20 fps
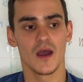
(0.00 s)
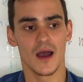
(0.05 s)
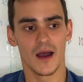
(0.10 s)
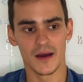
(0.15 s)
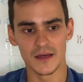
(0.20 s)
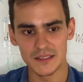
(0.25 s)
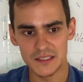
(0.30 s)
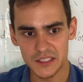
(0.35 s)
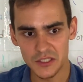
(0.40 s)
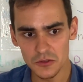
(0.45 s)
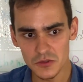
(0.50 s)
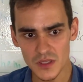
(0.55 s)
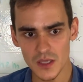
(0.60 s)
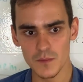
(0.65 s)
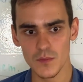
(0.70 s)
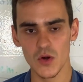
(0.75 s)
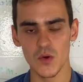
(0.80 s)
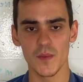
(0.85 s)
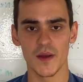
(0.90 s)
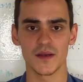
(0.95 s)
until the
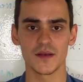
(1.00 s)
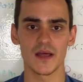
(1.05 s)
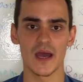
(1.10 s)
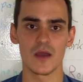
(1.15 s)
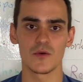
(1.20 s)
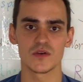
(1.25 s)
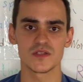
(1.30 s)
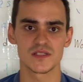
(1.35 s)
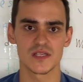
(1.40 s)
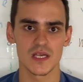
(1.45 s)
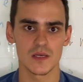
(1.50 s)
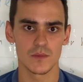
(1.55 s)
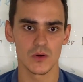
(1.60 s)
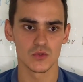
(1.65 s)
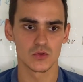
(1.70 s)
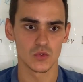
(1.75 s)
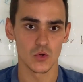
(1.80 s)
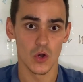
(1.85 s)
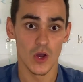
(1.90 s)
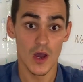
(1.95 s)
moment I was able
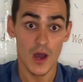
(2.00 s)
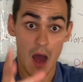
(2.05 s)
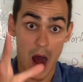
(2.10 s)
to